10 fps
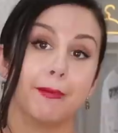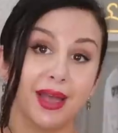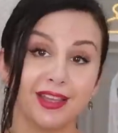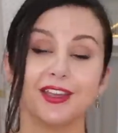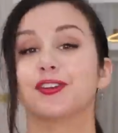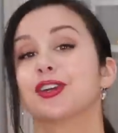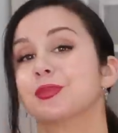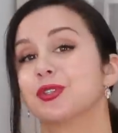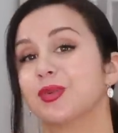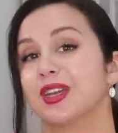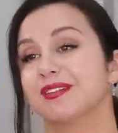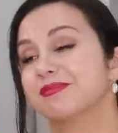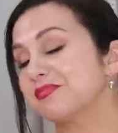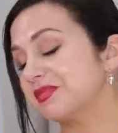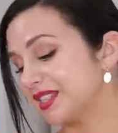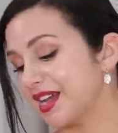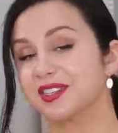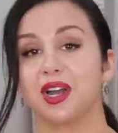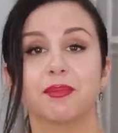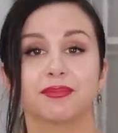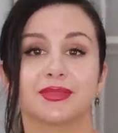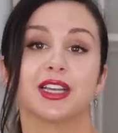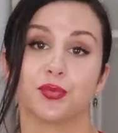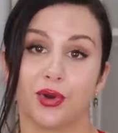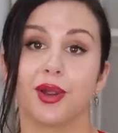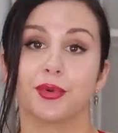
But if you're in between, size up. That's where I